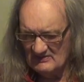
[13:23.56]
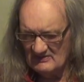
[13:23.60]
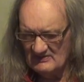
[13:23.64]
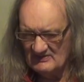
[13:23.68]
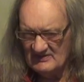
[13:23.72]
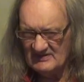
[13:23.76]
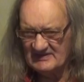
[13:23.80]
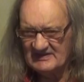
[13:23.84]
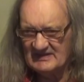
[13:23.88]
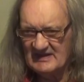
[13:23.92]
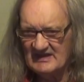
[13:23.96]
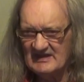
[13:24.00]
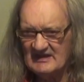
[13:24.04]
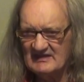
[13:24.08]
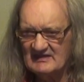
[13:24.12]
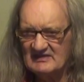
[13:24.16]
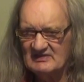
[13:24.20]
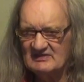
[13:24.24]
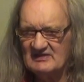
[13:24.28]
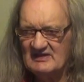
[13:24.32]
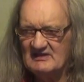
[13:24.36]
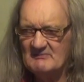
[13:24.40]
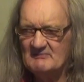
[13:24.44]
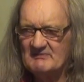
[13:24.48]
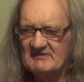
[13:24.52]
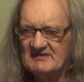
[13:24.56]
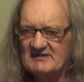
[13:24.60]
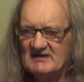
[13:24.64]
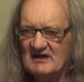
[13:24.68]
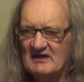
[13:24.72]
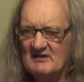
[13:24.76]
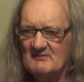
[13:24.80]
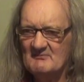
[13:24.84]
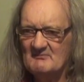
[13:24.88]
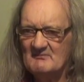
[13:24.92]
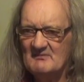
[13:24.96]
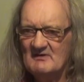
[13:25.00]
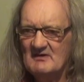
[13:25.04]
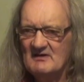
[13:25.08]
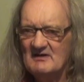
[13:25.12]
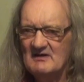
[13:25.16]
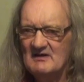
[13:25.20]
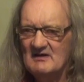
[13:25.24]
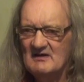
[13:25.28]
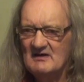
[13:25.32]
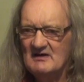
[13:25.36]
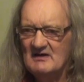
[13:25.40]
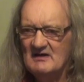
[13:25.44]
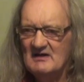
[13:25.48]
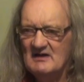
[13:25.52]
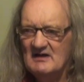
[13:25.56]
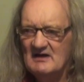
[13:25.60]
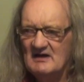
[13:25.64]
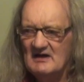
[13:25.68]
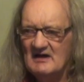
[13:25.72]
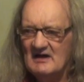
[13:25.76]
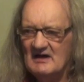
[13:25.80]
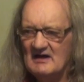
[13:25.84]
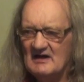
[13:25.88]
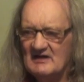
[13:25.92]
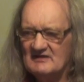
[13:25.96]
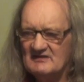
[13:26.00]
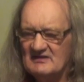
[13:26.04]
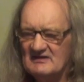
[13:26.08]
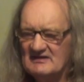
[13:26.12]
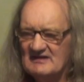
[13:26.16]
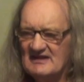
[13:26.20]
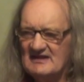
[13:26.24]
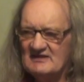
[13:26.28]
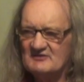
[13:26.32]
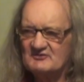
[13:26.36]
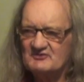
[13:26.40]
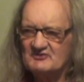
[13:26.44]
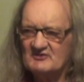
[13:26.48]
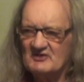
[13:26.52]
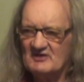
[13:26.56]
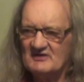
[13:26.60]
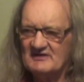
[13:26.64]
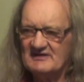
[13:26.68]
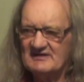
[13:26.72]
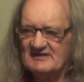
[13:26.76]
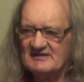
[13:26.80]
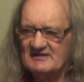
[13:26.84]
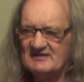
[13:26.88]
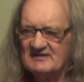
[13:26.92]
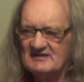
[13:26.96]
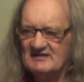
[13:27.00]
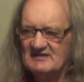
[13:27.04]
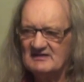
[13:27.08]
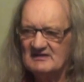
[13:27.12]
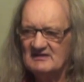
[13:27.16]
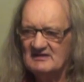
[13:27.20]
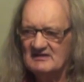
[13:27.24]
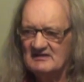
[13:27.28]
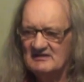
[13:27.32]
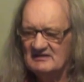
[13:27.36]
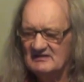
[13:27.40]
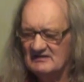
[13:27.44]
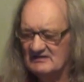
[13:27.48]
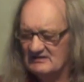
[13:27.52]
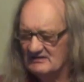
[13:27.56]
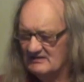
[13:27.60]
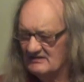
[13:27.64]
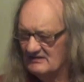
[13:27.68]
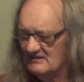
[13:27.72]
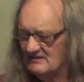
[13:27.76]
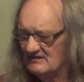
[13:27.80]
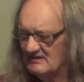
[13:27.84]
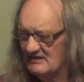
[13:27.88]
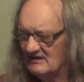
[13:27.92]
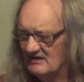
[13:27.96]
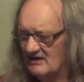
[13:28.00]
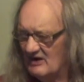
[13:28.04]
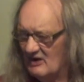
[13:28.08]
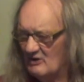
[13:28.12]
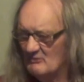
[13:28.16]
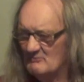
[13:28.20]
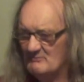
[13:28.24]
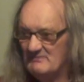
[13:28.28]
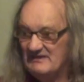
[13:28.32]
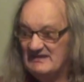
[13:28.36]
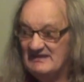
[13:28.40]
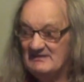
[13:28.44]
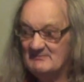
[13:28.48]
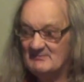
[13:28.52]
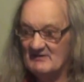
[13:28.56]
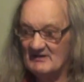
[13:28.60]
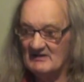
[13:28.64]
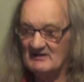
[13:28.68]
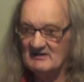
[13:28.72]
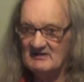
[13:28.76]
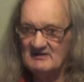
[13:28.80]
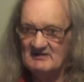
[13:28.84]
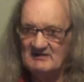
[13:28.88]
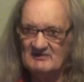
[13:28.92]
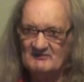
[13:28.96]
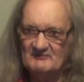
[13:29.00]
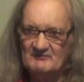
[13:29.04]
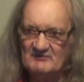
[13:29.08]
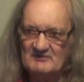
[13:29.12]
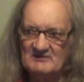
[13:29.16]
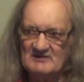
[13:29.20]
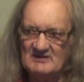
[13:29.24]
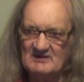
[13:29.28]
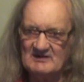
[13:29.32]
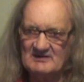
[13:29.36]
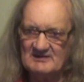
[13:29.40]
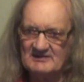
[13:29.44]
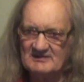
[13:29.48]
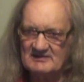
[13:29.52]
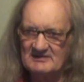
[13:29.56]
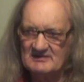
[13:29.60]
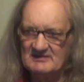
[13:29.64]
They become an electronic amoeba, if you like.